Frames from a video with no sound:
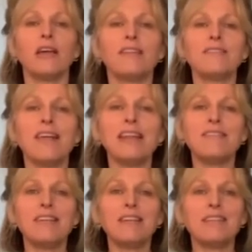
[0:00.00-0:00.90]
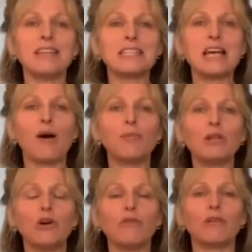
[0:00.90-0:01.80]
it's not as easy to
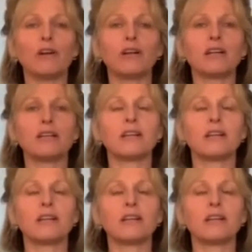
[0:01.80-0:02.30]
topple over.